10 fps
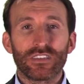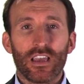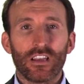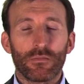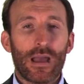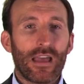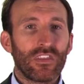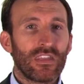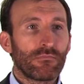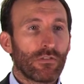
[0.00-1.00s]
a psychopath
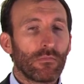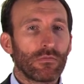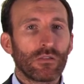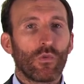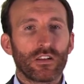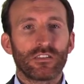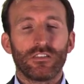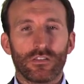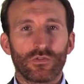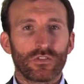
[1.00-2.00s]
and they probably want to
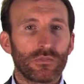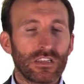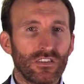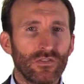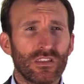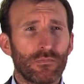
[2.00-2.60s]
do something to you.